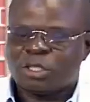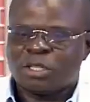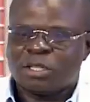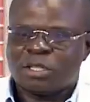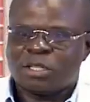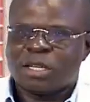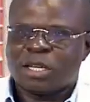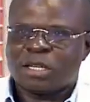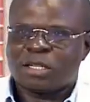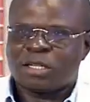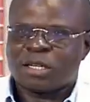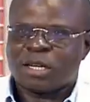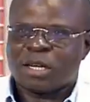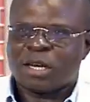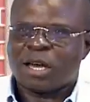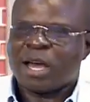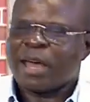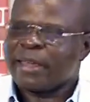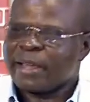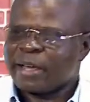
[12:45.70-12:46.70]
is that
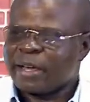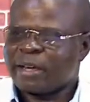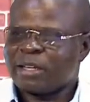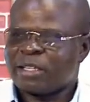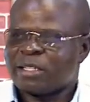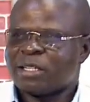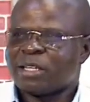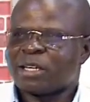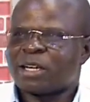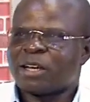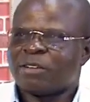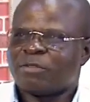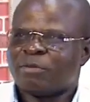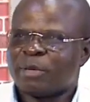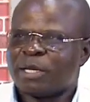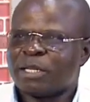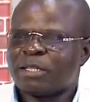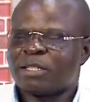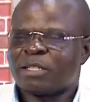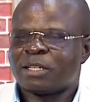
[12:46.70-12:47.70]
I encourage the
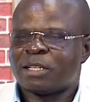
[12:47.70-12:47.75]
government,